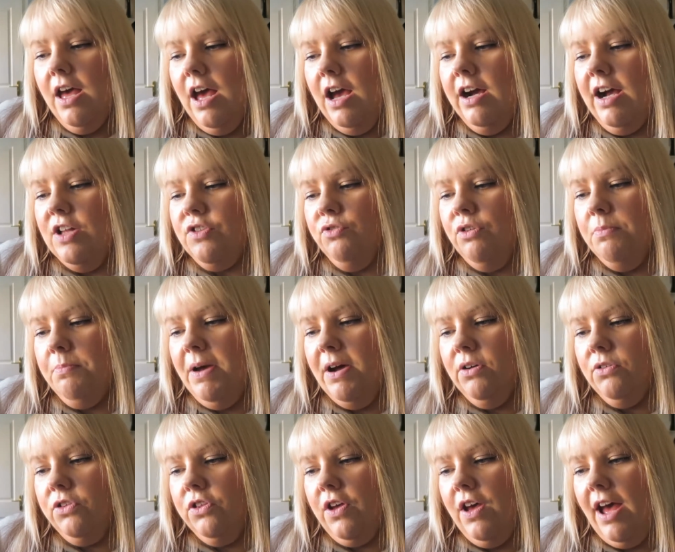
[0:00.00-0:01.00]
Electric
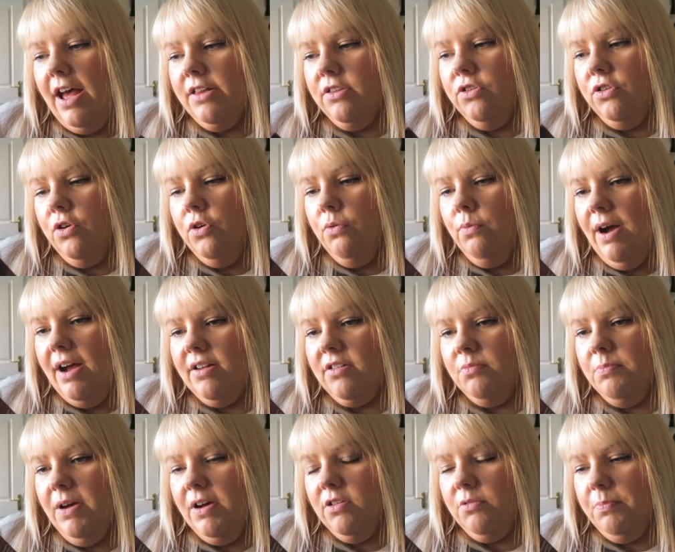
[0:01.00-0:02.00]
Melter and 2
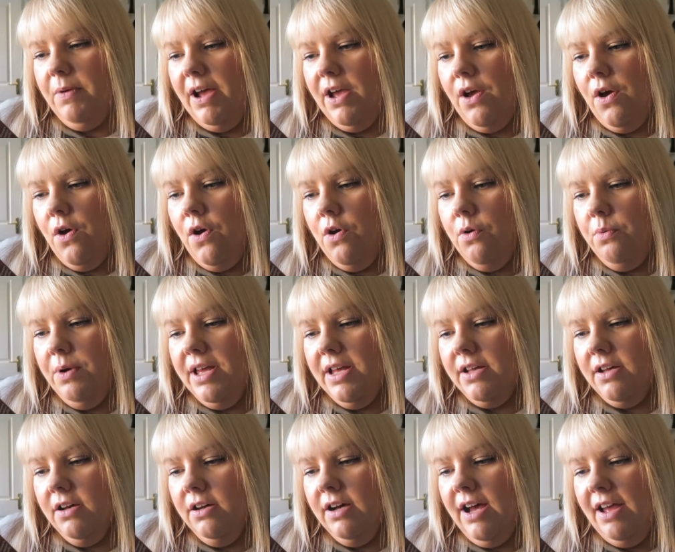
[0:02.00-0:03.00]
Wax Melts by
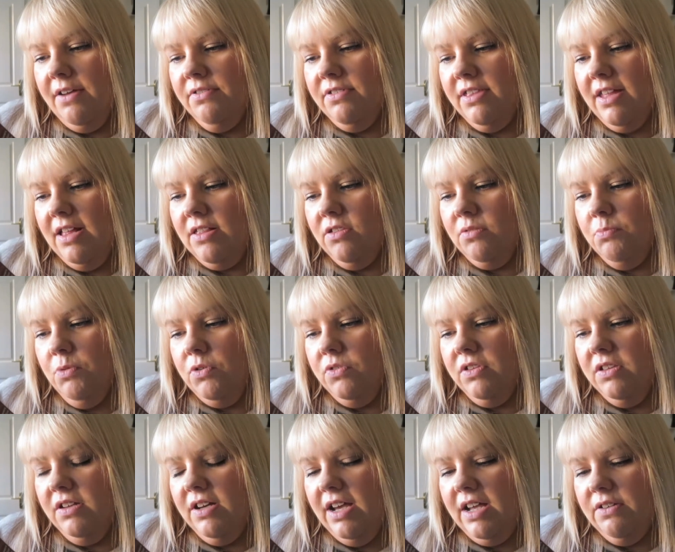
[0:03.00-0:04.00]
Erwick. Life Sense
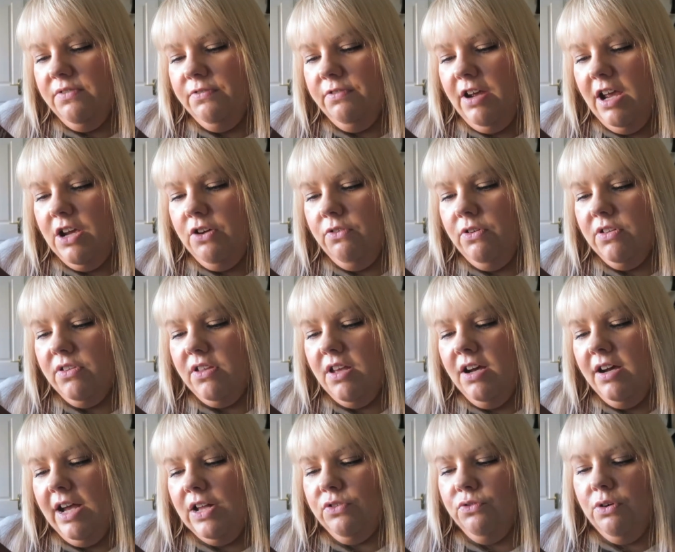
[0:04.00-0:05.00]
Multi-Layered Fragrance,
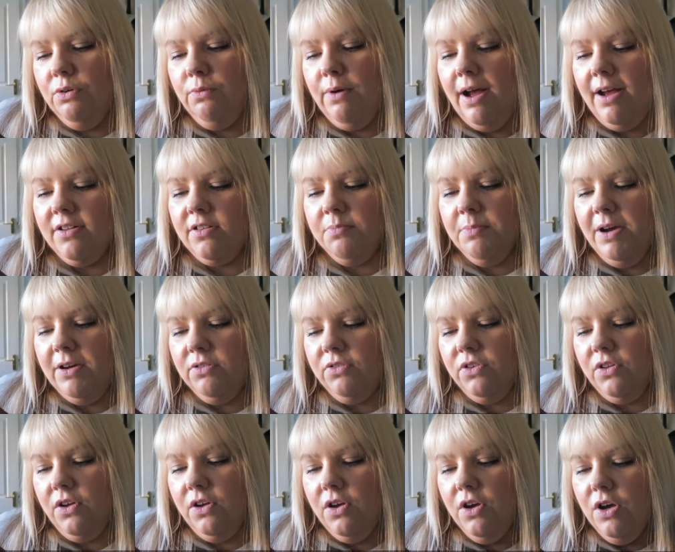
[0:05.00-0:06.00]
Electric Wax
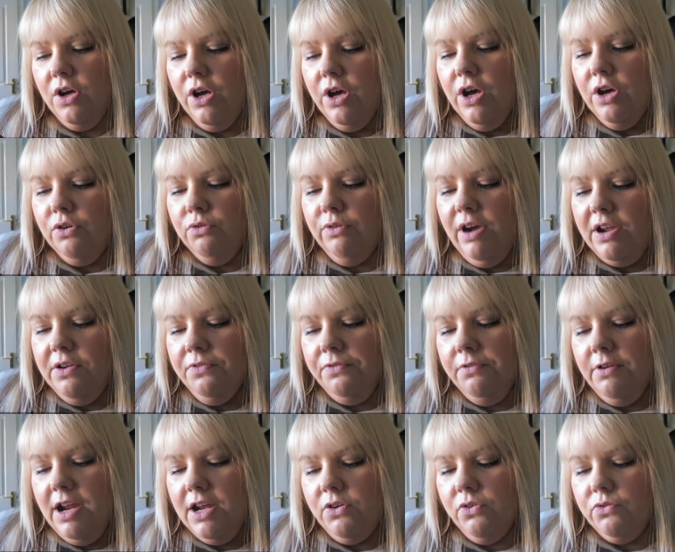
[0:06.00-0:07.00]
Melter. Great
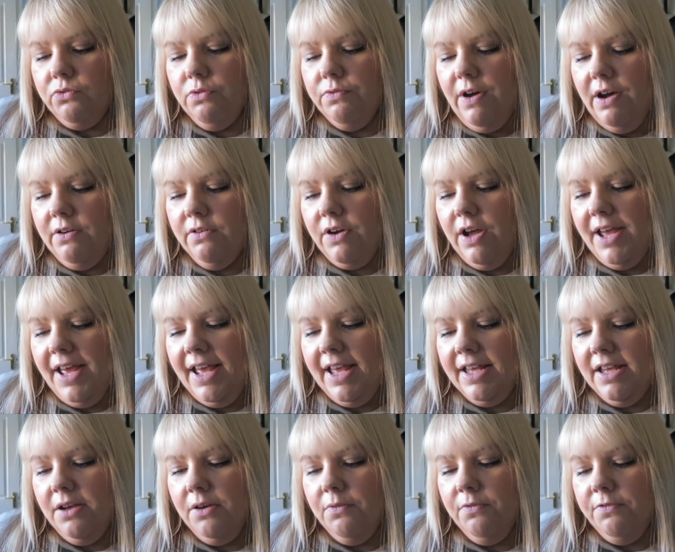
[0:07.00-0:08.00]
fragrance without
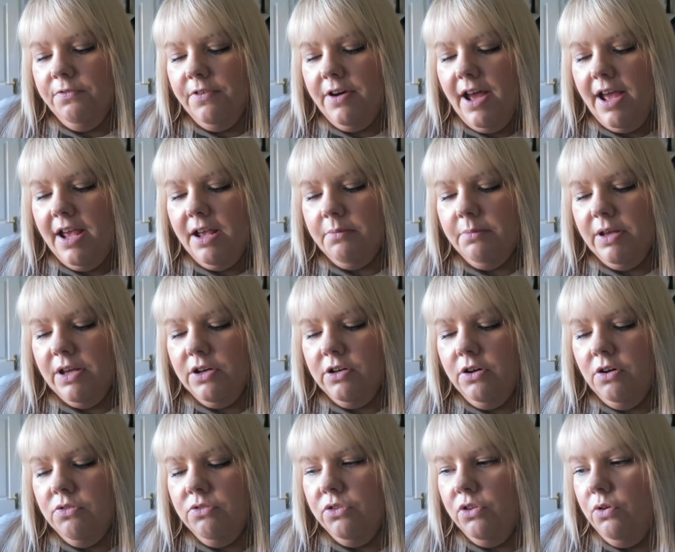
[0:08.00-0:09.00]
a flame.
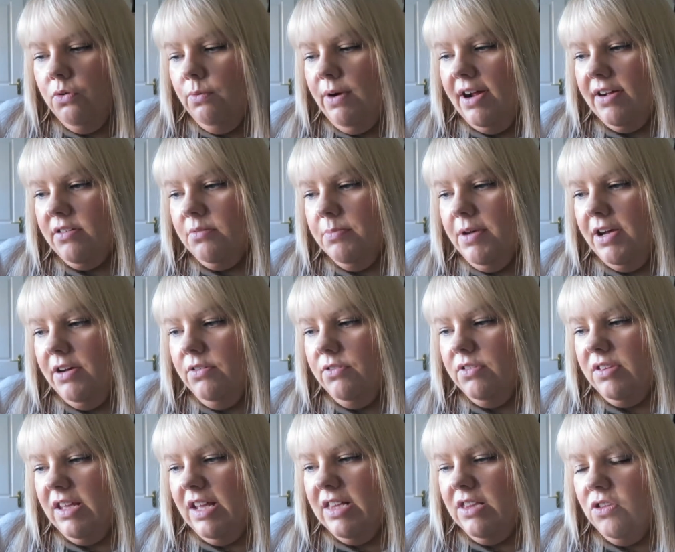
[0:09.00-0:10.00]
Includes 2 Wax
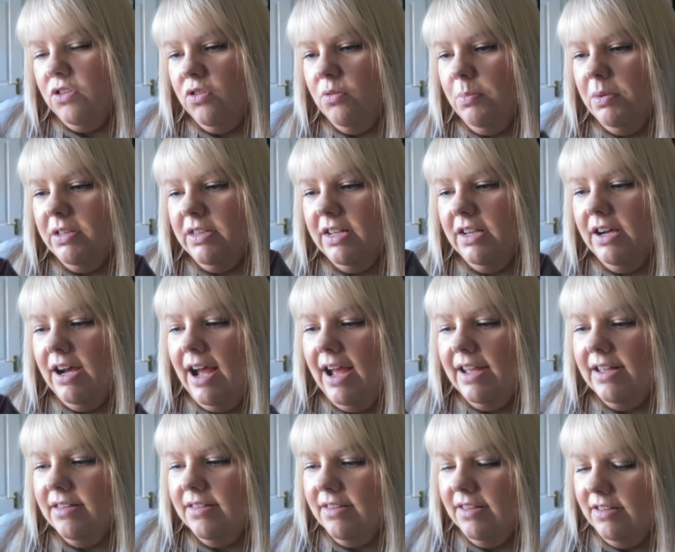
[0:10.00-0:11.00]
Melts in Summer
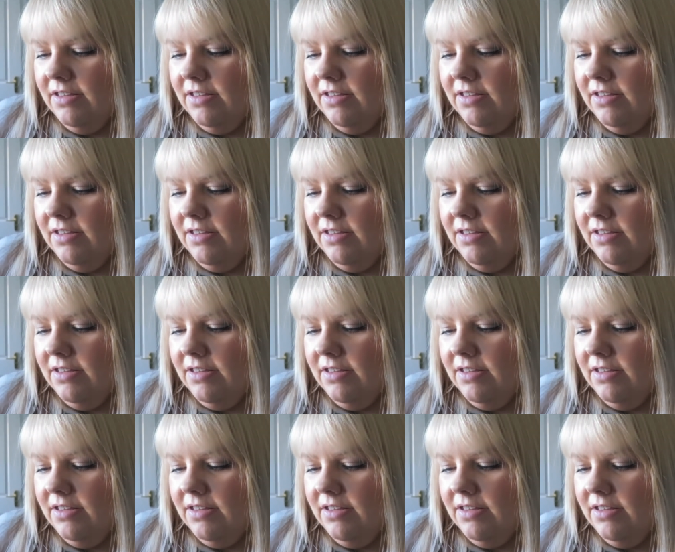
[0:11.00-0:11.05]
Delights.